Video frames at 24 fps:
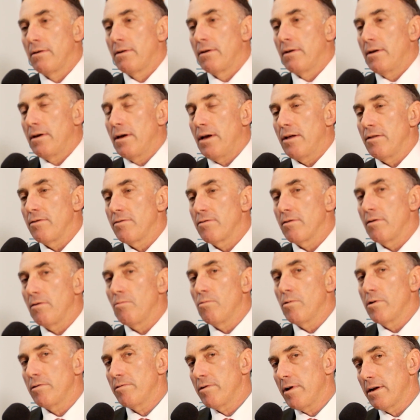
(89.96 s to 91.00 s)
Yeah. And so
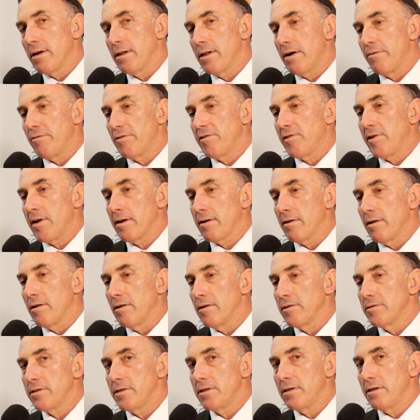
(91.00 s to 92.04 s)
we're trying to leverage
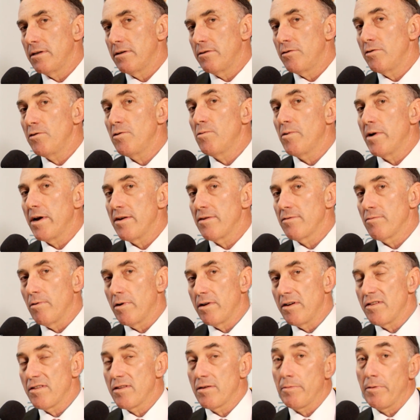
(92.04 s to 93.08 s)
technology in two ways.
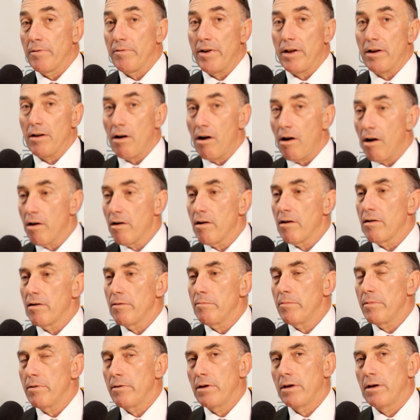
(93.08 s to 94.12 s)
One is to prevent
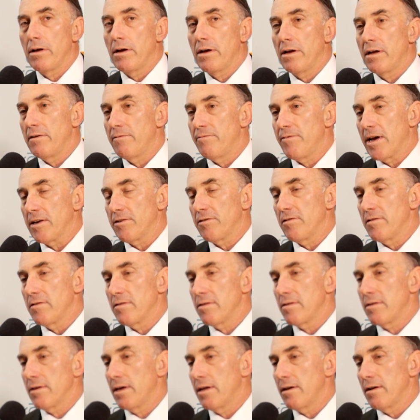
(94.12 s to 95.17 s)
harm, uh,
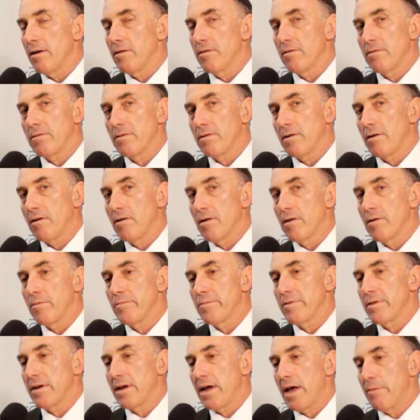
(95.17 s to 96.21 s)
infections and other
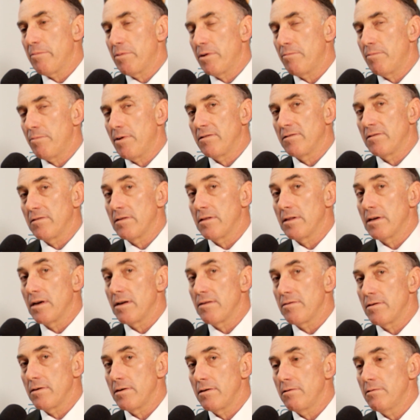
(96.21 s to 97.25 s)
harms that happen to patients in the
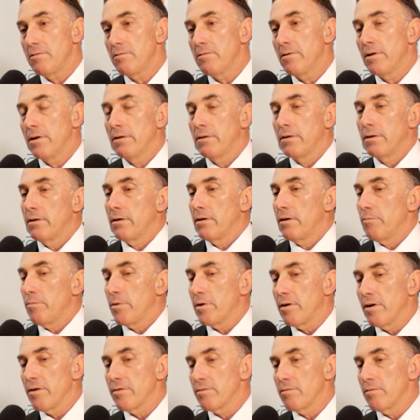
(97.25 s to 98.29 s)
I C U,
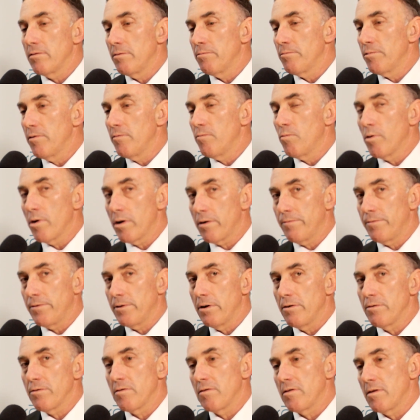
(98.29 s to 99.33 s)
but also improve
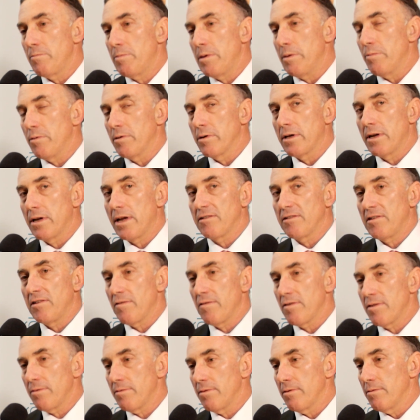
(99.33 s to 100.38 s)
workflow so that people can actually
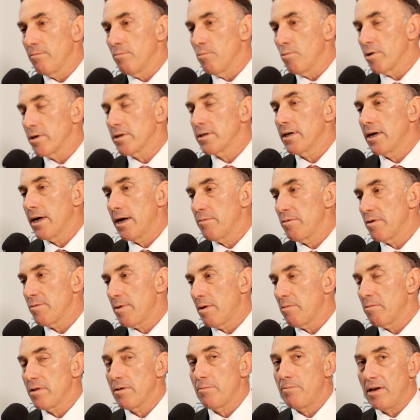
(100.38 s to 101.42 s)
have more time to
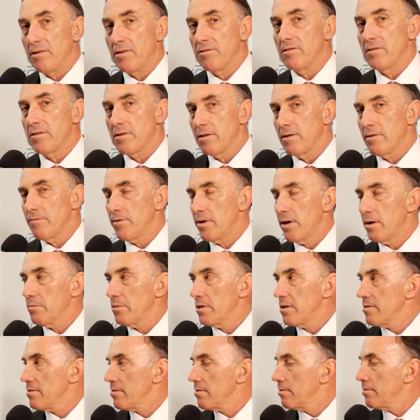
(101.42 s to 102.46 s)
spend with the patients and their
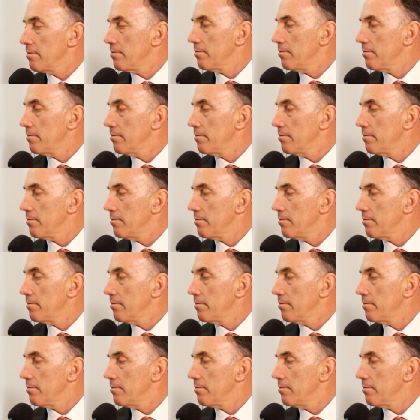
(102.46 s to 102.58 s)
families.